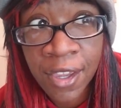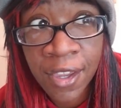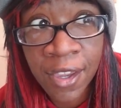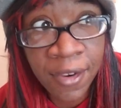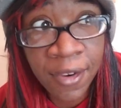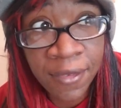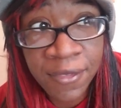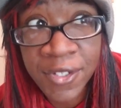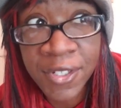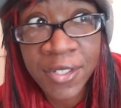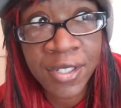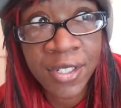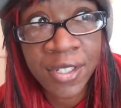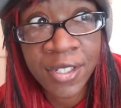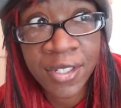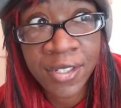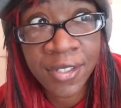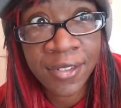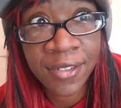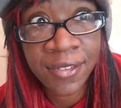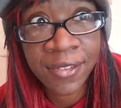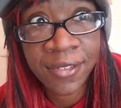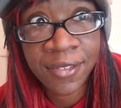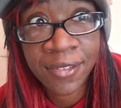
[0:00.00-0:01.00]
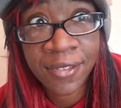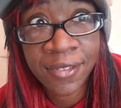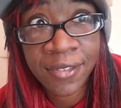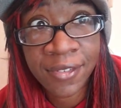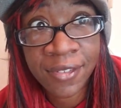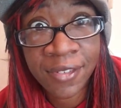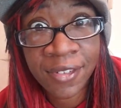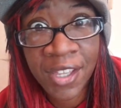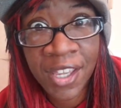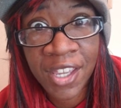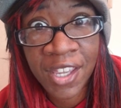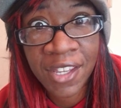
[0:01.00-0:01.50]
everything
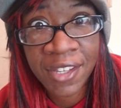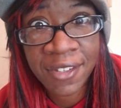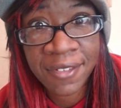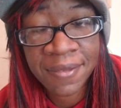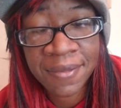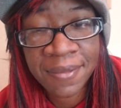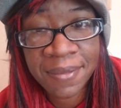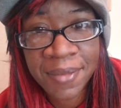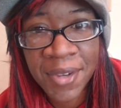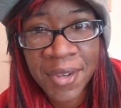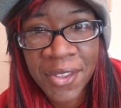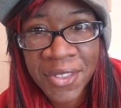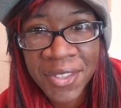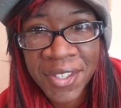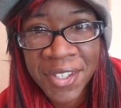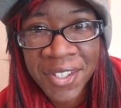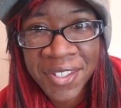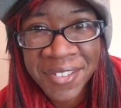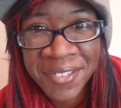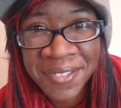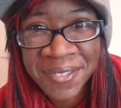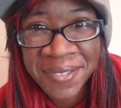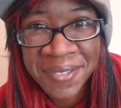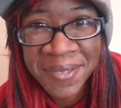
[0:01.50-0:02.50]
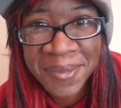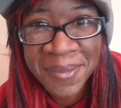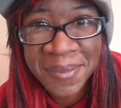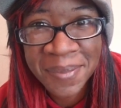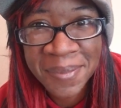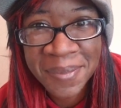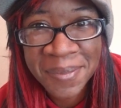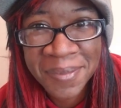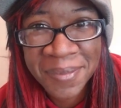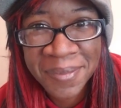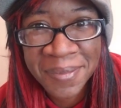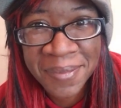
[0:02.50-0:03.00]
and nothing
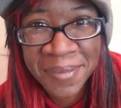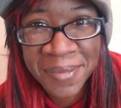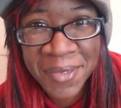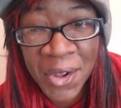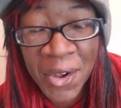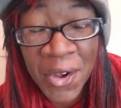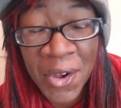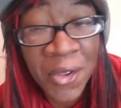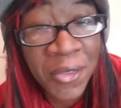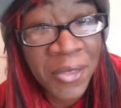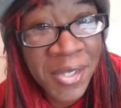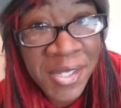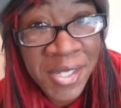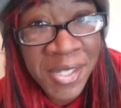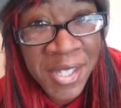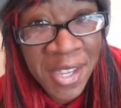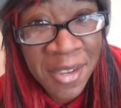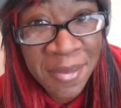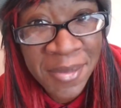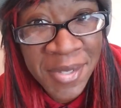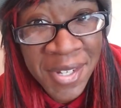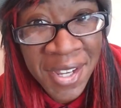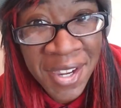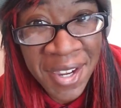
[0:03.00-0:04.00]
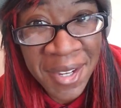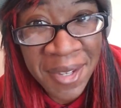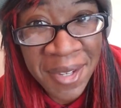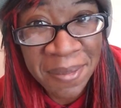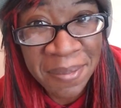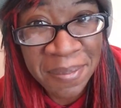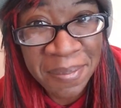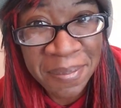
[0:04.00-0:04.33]
all at the same time.